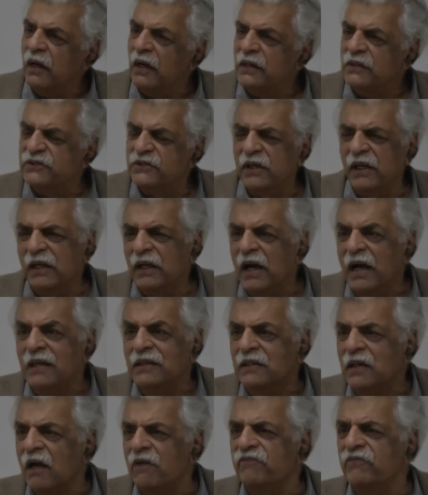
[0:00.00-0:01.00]
else saying
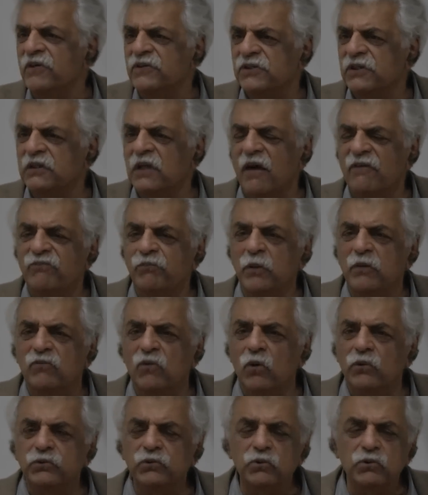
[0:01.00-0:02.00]
enough is enough, we've
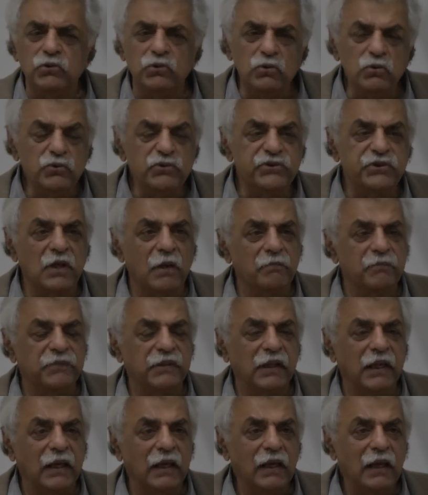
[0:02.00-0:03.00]
got to do
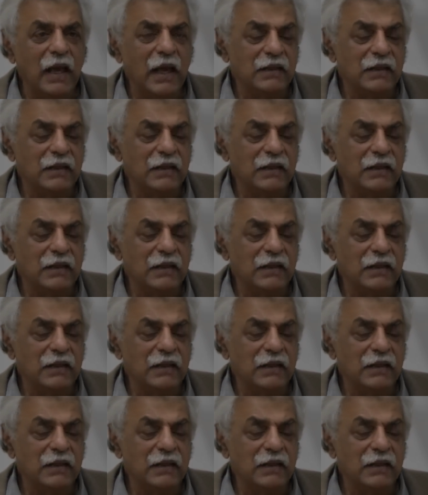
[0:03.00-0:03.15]
something,